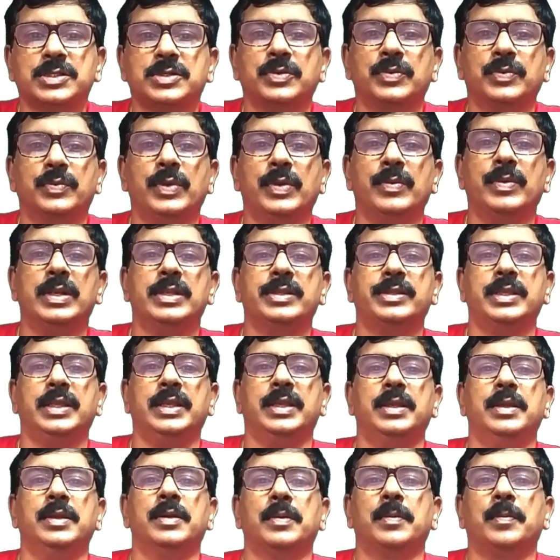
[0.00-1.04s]
we will
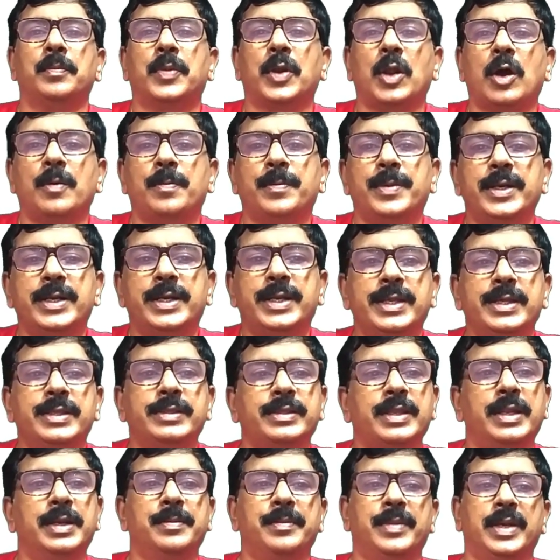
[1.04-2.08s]
see properties
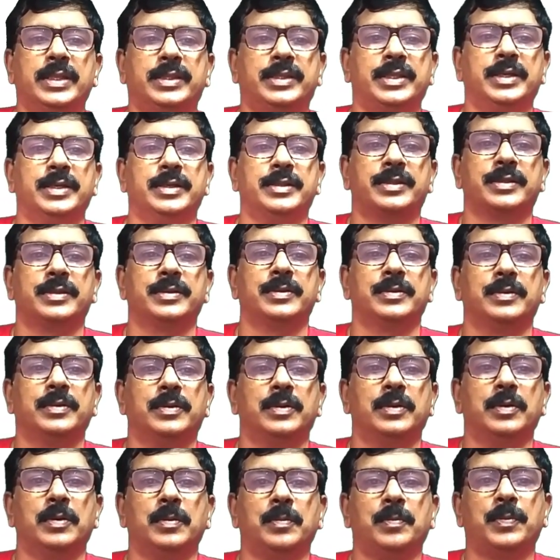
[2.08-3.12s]
and methods.
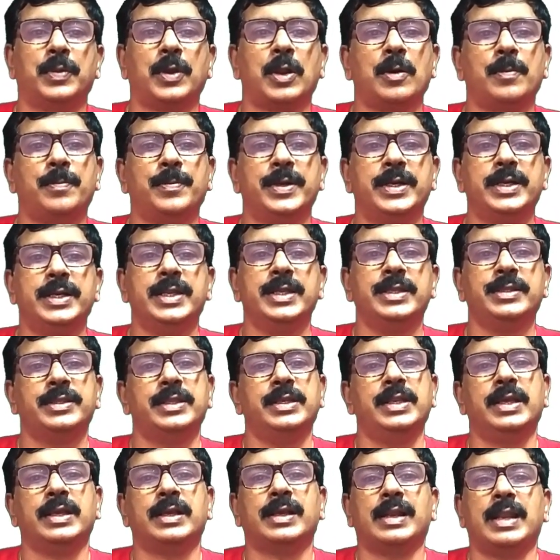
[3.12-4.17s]
Properties in
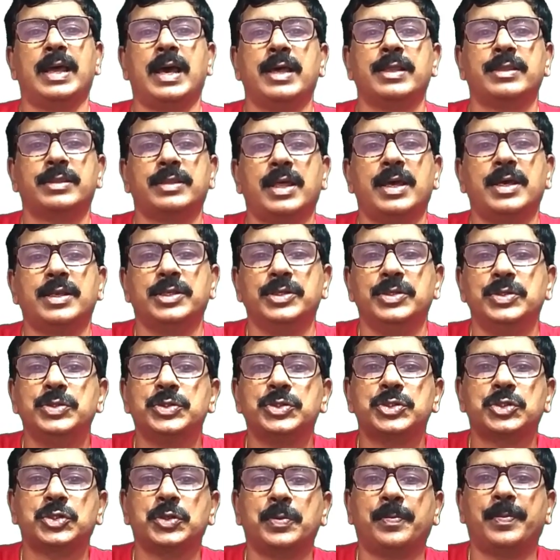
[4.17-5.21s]
a class are
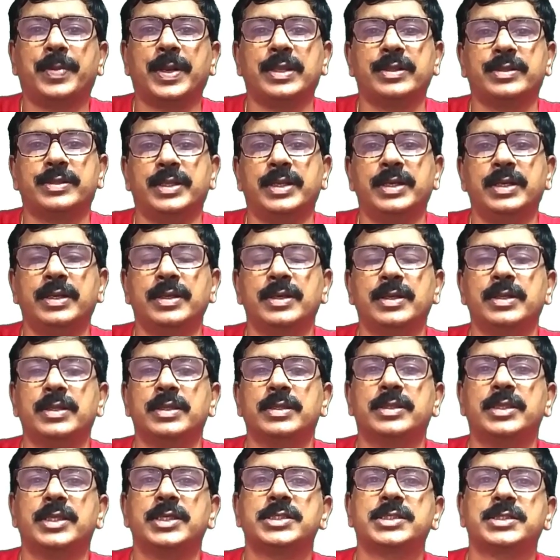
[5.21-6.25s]
used to present
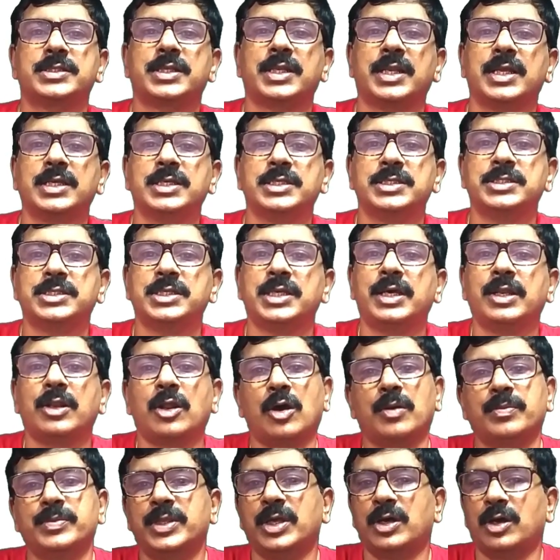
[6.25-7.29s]
the structure
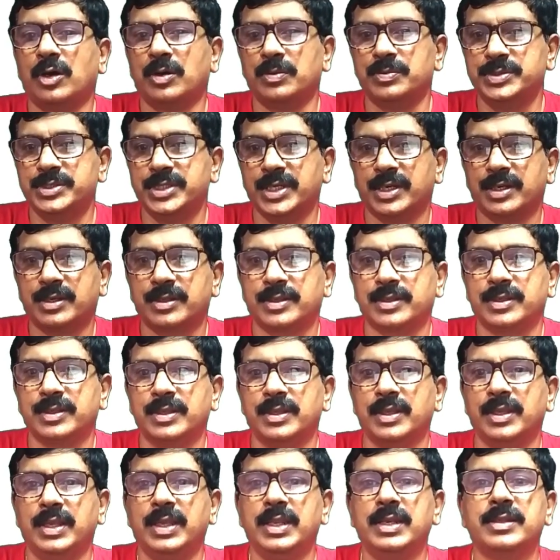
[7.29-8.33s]
of the objects.
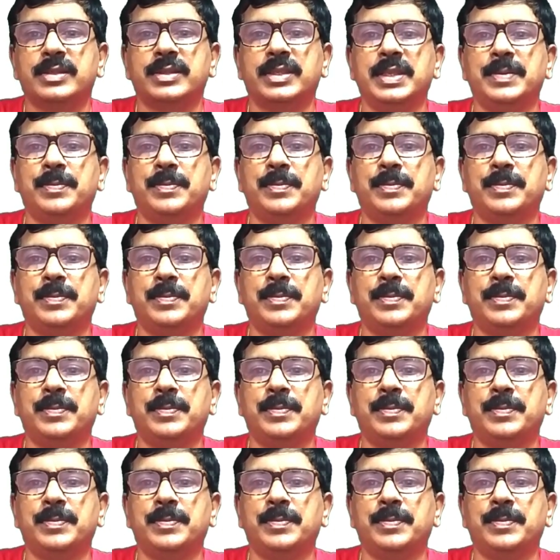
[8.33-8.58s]
In C++,